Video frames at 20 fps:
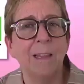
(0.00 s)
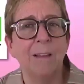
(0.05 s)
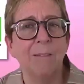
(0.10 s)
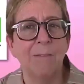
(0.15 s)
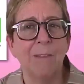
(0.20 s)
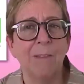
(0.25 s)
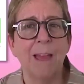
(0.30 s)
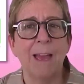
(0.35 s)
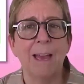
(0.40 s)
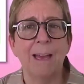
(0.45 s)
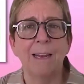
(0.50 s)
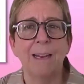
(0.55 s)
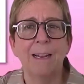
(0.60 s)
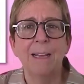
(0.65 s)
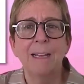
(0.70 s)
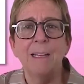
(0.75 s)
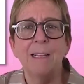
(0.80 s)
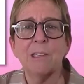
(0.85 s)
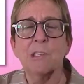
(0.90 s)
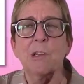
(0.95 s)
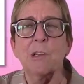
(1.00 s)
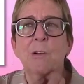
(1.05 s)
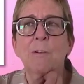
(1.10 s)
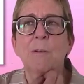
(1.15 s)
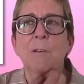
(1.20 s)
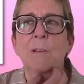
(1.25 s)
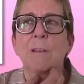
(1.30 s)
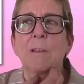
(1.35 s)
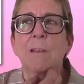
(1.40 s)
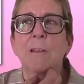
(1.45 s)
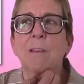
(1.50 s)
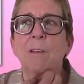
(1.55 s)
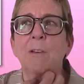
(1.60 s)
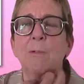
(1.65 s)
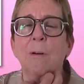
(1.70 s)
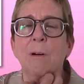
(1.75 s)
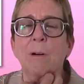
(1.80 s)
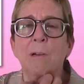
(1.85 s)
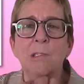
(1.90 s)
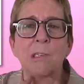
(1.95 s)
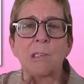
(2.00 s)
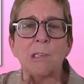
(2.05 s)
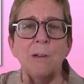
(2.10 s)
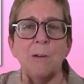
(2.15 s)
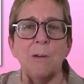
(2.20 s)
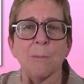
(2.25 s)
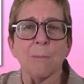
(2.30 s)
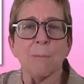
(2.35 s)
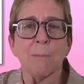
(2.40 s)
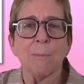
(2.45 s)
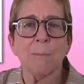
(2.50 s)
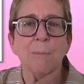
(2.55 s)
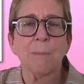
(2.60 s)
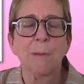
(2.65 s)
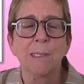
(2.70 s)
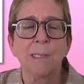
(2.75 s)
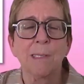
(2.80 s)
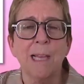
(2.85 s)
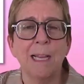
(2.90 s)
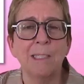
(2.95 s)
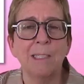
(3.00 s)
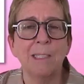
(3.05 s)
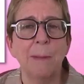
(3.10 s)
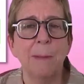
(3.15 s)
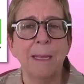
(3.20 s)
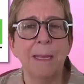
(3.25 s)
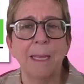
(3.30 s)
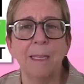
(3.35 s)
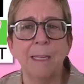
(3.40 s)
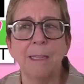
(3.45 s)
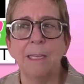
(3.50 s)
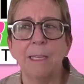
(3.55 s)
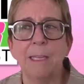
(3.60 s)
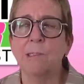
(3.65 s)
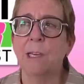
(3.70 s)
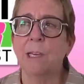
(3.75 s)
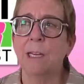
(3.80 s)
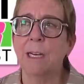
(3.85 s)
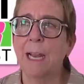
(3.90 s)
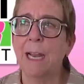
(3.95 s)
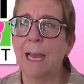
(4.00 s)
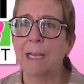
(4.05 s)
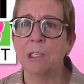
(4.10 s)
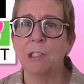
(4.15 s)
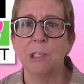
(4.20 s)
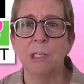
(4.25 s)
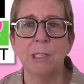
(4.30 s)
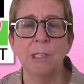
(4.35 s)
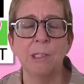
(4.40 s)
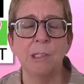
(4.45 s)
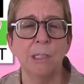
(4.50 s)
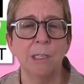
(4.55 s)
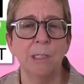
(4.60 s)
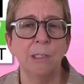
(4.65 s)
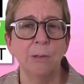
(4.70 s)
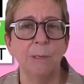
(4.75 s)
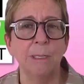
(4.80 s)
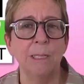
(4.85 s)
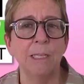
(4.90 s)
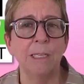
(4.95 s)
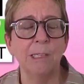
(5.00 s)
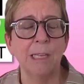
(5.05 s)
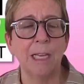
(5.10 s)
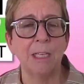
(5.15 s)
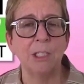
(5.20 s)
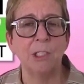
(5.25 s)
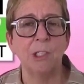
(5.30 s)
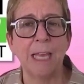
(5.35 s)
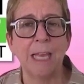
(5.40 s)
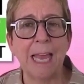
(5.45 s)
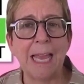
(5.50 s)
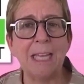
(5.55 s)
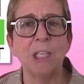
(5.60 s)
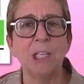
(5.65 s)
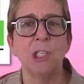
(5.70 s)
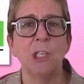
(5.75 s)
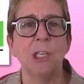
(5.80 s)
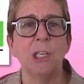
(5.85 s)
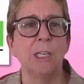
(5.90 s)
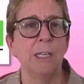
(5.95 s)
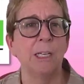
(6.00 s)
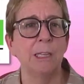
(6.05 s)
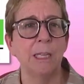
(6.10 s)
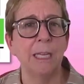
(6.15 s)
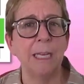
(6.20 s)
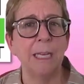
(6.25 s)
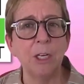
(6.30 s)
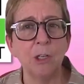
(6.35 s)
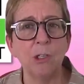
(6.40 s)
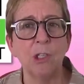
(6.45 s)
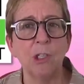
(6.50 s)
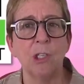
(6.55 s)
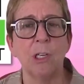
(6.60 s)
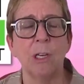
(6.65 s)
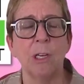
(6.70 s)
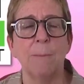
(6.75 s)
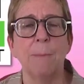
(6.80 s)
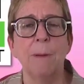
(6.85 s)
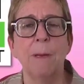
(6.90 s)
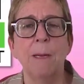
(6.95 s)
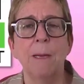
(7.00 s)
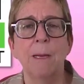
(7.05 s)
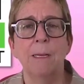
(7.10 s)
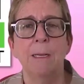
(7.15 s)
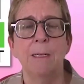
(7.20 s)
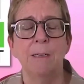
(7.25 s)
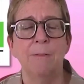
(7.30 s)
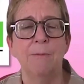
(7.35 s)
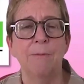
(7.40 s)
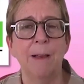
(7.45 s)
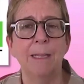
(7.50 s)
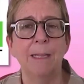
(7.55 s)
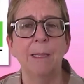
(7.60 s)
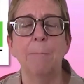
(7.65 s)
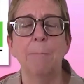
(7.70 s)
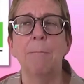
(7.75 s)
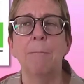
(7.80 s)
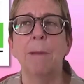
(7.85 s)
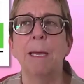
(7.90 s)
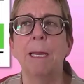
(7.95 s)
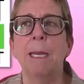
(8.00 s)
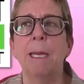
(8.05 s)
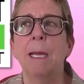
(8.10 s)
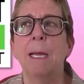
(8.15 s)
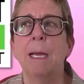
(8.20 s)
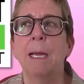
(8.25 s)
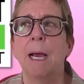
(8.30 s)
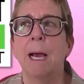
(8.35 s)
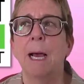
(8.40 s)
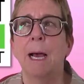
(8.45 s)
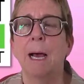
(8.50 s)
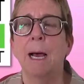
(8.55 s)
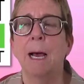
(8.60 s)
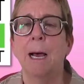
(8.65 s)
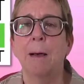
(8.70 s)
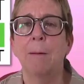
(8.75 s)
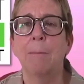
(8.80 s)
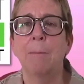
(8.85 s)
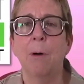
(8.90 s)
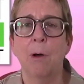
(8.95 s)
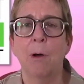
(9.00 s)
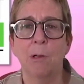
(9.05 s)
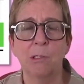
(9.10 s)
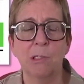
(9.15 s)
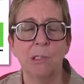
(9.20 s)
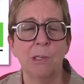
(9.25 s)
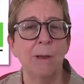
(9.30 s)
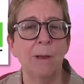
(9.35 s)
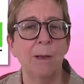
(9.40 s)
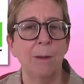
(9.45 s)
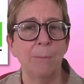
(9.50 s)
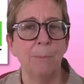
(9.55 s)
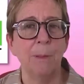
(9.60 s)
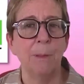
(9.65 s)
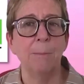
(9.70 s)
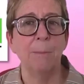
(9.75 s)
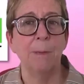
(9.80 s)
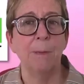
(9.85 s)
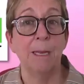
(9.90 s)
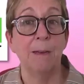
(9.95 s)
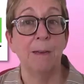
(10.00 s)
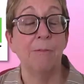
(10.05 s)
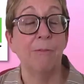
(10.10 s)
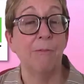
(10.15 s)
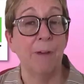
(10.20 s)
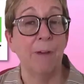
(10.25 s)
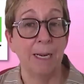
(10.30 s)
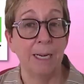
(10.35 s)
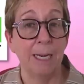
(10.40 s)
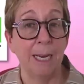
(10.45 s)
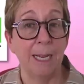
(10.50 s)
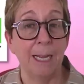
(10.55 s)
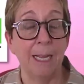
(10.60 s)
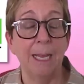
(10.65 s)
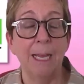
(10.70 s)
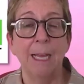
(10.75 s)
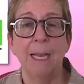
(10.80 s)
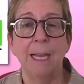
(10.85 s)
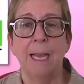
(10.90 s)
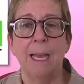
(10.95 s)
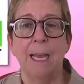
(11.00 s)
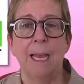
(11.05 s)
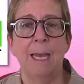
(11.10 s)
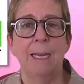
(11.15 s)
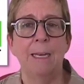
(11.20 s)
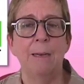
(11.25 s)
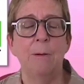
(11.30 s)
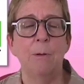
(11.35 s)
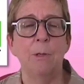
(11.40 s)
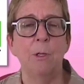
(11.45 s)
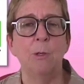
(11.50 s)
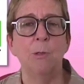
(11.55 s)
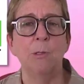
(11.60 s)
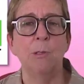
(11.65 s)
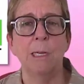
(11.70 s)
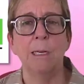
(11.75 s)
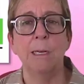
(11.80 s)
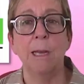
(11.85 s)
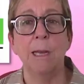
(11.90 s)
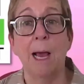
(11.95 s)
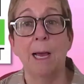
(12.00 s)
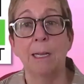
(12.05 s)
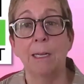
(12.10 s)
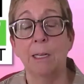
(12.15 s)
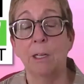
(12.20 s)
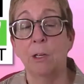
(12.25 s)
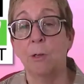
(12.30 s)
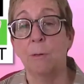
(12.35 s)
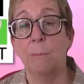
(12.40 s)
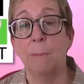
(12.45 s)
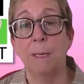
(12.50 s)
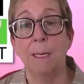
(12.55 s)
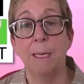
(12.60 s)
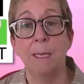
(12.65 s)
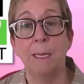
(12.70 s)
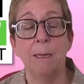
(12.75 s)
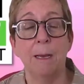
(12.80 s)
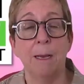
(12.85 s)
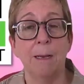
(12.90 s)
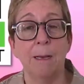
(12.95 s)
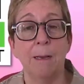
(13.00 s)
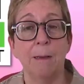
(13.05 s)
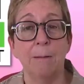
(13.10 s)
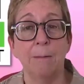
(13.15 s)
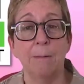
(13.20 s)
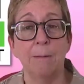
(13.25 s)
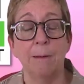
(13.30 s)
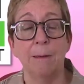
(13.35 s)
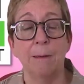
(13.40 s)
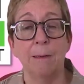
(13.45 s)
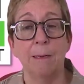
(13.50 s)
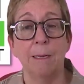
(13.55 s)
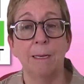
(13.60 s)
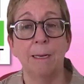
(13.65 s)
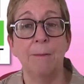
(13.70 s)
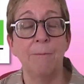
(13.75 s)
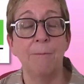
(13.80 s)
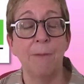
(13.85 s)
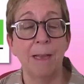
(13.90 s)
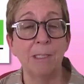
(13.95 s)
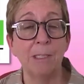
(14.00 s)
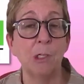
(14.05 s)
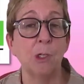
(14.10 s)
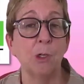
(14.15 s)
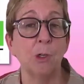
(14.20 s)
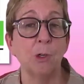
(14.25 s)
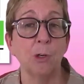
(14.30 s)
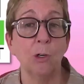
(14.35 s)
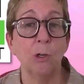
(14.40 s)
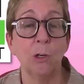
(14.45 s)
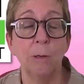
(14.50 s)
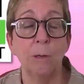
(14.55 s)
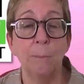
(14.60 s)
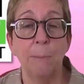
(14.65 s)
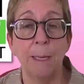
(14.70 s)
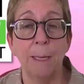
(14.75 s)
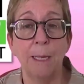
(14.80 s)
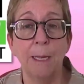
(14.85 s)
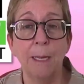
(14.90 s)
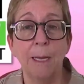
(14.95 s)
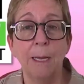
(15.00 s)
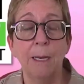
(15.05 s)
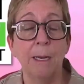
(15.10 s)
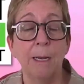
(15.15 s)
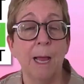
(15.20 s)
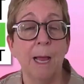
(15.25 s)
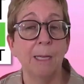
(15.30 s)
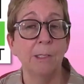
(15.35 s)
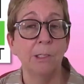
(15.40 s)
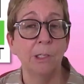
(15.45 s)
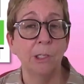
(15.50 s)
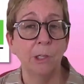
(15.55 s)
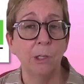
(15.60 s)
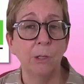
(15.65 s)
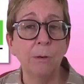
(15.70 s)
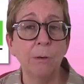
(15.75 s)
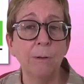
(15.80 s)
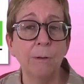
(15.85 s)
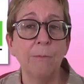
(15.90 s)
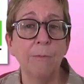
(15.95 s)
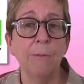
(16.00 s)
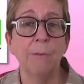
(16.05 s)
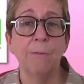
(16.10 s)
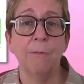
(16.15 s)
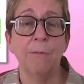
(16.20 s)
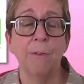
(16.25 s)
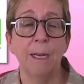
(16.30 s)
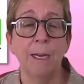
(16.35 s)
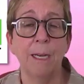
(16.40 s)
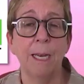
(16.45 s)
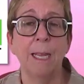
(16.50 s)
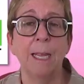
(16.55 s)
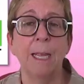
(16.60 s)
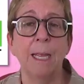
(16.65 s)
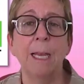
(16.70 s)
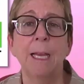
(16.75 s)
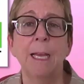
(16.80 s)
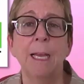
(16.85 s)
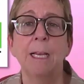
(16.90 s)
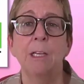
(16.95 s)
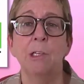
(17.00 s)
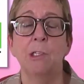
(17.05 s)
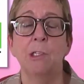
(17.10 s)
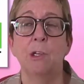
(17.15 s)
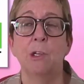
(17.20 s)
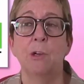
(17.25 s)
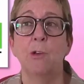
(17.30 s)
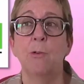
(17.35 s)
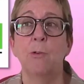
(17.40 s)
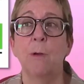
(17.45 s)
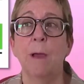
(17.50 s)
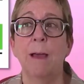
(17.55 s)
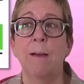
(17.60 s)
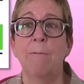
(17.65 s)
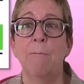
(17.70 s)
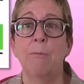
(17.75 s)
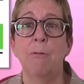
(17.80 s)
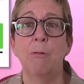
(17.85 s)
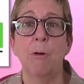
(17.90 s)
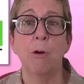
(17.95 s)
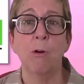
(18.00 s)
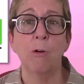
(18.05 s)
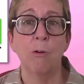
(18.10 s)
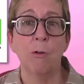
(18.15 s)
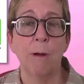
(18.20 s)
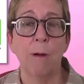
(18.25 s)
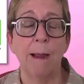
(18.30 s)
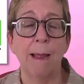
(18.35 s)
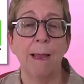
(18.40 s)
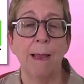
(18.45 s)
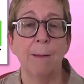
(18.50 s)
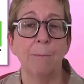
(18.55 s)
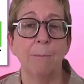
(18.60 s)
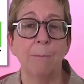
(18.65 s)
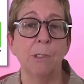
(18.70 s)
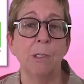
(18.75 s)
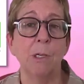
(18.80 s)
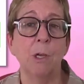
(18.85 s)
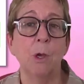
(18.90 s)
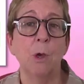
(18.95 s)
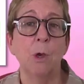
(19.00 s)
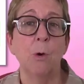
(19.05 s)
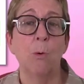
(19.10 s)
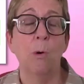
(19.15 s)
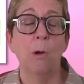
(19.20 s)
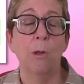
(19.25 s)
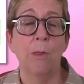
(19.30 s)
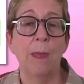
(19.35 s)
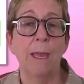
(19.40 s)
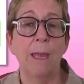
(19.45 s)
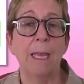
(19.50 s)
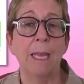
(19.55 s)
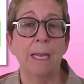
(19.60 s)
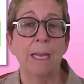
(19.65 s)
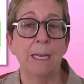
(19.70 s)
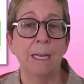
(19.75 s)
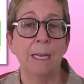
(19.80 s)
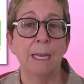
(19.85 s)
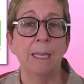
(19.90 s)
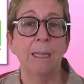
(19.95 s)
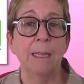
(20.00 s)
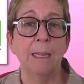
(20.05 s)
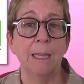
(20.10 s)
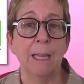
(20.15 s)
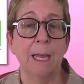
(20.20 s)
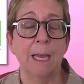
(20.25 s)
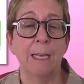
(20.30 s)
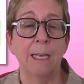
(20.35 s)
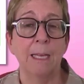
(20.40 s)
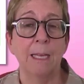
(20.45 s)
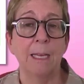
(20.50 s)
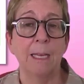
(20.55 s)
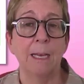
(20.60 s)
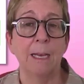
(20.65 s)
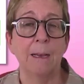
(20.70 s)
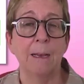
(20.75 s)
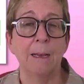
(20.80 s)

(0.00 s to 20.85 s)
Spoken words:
love that. So you also, besides making these connections and doing this education and leadership development, also help them get funding. And you said not could be an investor or could be non-dilutive funding. So you have programs where they can get like